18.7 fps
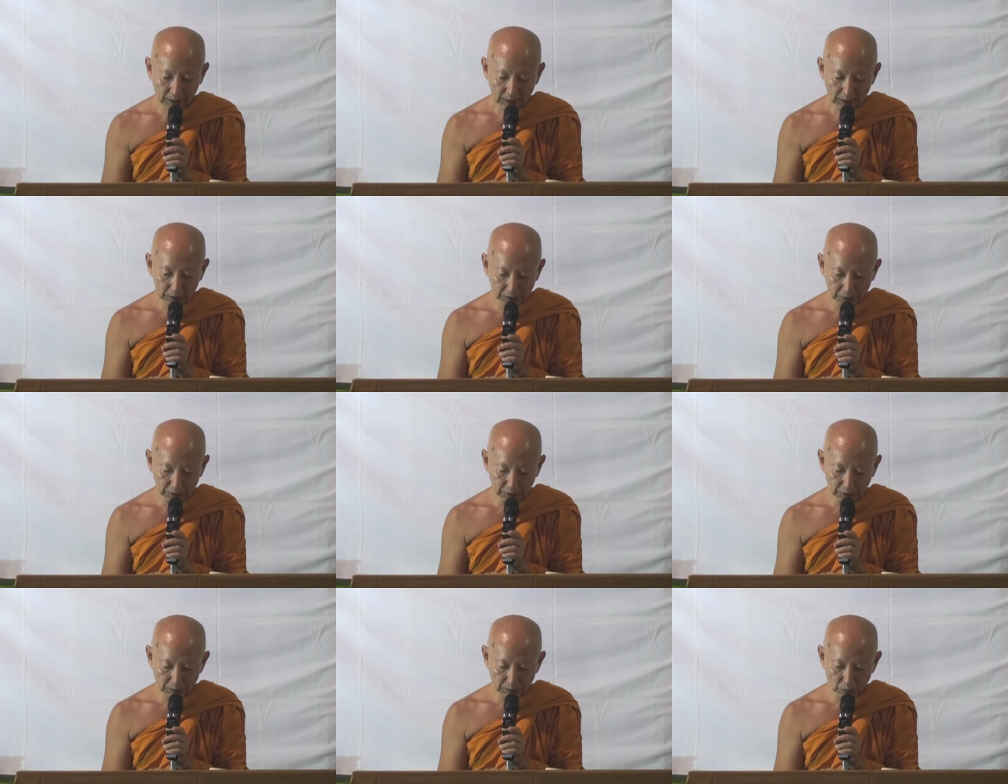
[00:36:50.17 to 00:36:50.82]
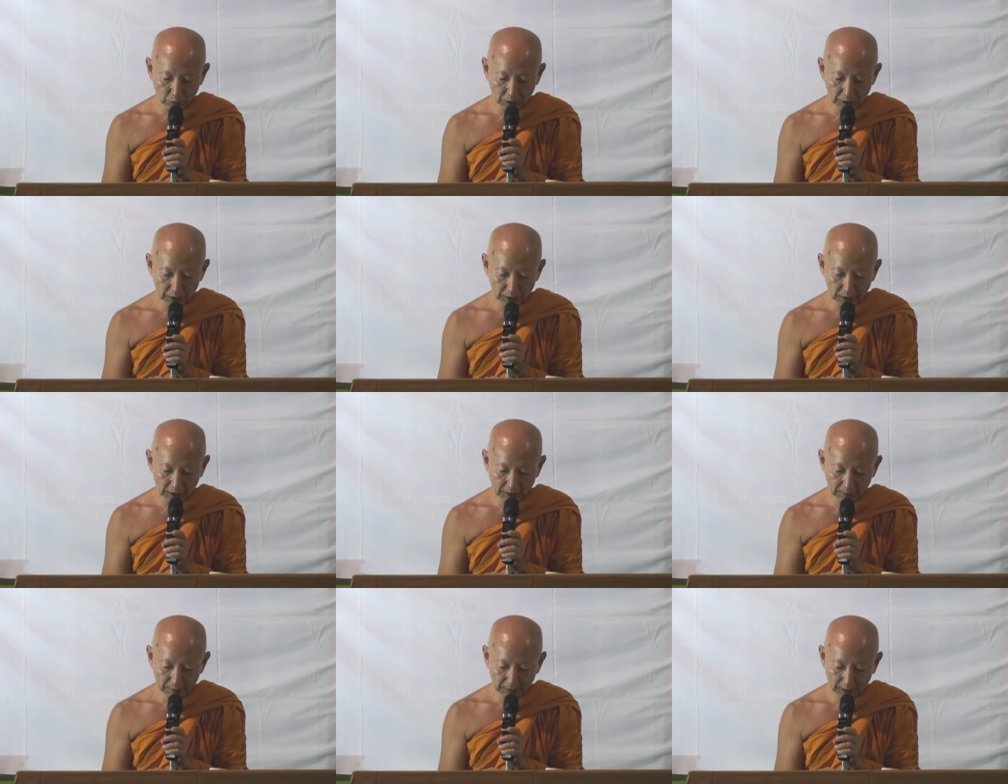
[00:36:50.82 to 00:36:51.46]
A stream
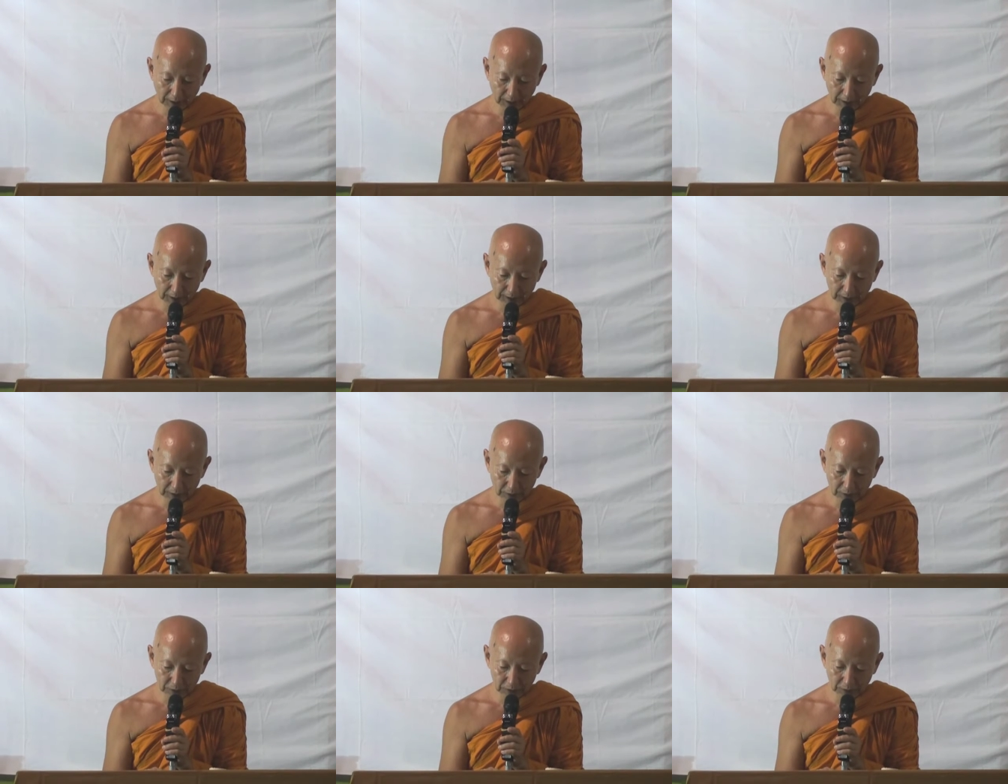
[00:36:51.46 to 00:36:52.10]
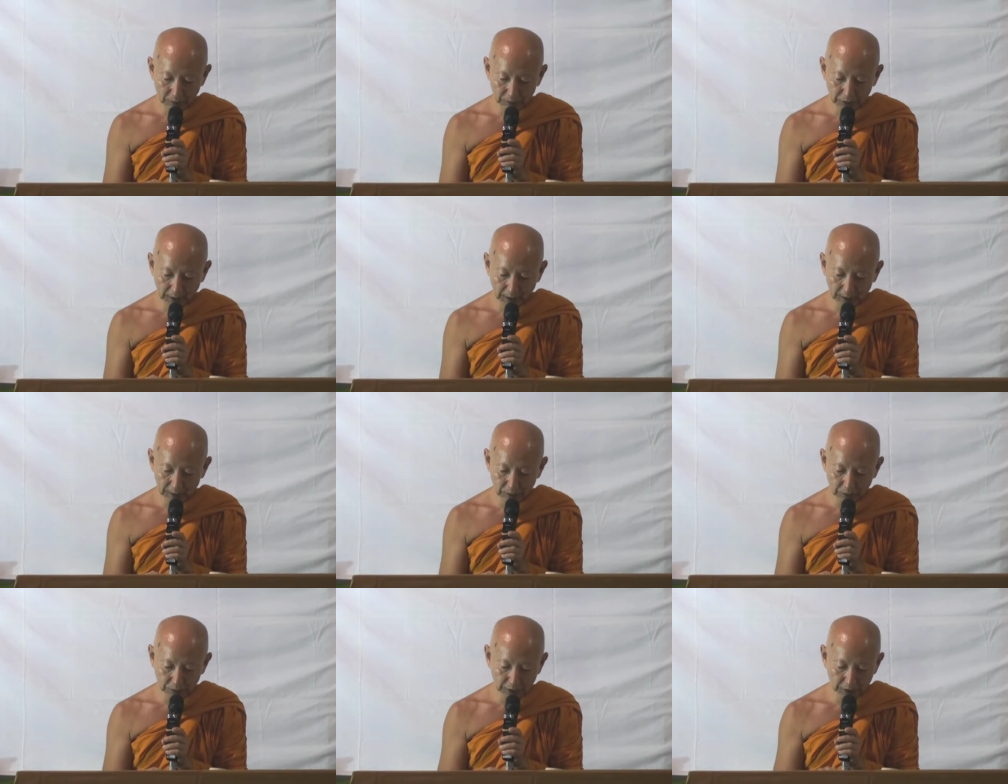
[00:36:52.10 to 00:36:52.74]
winner am I, not subject to